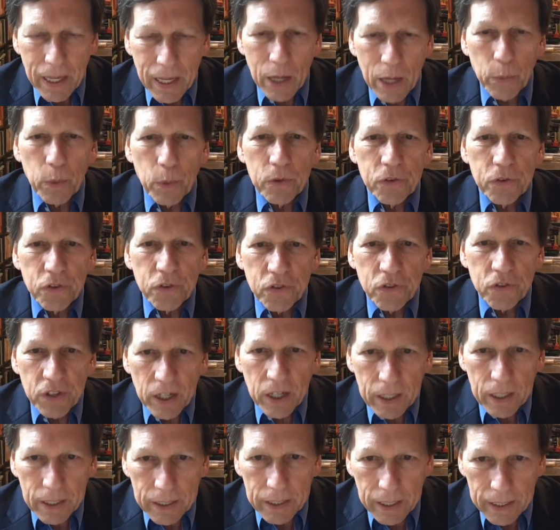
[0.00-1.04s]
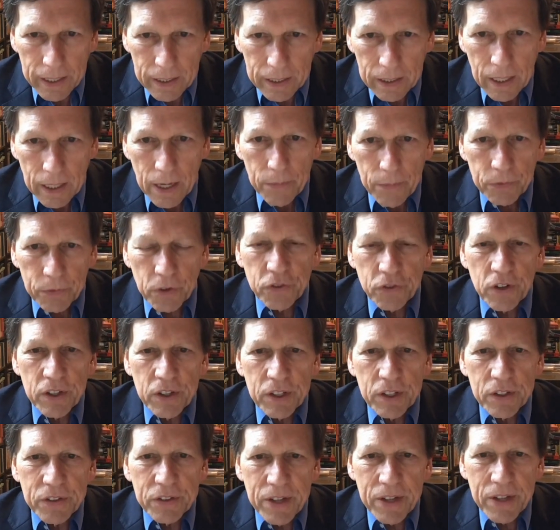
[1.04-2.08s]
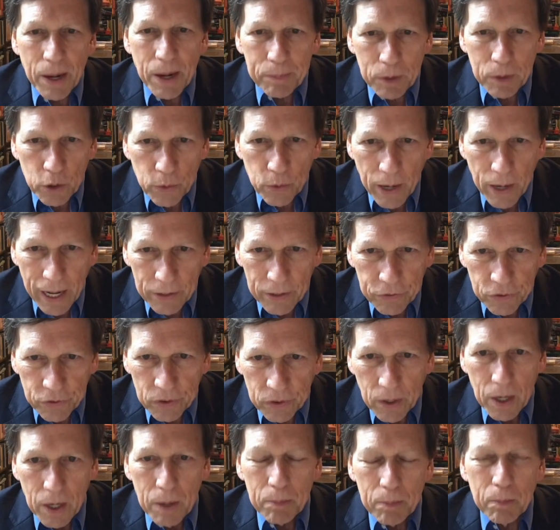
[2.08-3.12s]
It was sickening to see the Democrats